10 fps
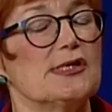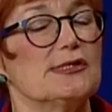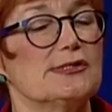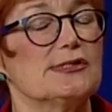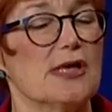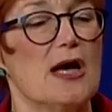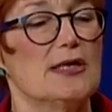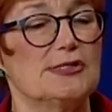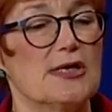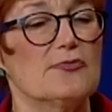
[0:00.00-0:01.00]
is,
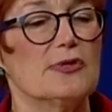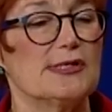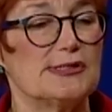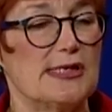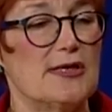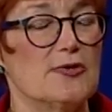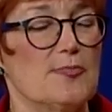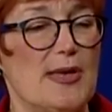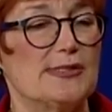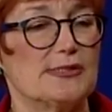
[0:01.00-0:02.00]
generally a
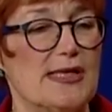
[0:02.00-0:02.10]
standard-based